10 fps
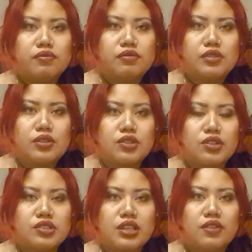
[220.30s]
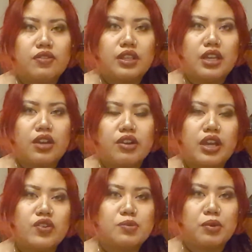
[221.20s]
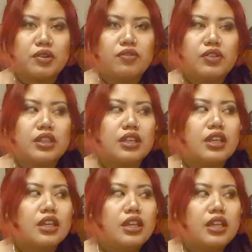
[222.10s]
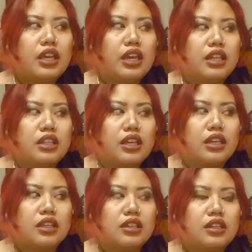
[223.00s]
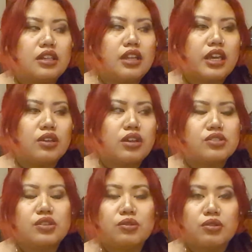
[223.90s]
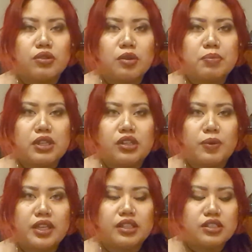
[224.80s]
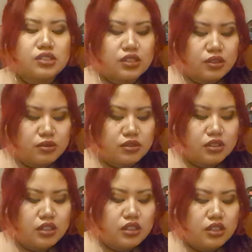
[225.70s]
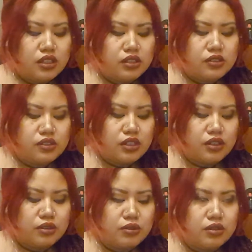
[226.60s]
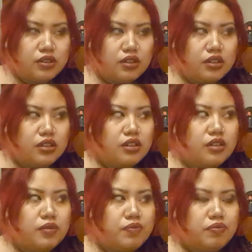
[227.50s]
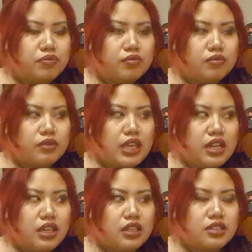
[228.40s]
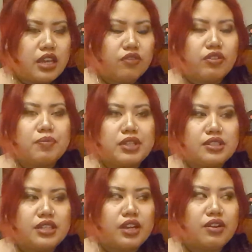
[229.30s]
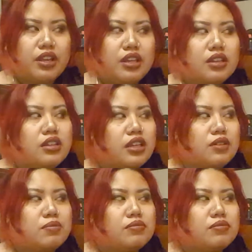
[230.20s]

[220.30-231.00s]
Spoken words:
New Jersey, Philly area. I was born in Philly. And then I also grew up in New England too. So getting a deck from this area, it